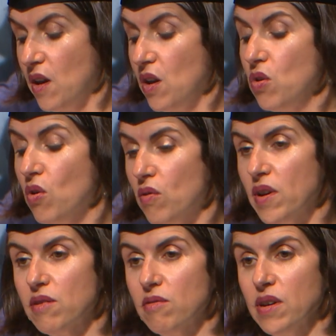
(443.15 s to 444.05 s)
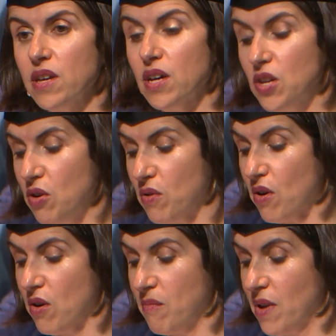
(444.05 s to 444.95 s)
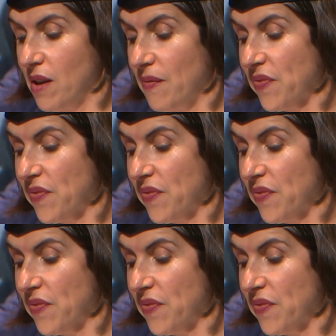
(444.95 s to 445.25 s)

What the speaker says: You're entering a new economy,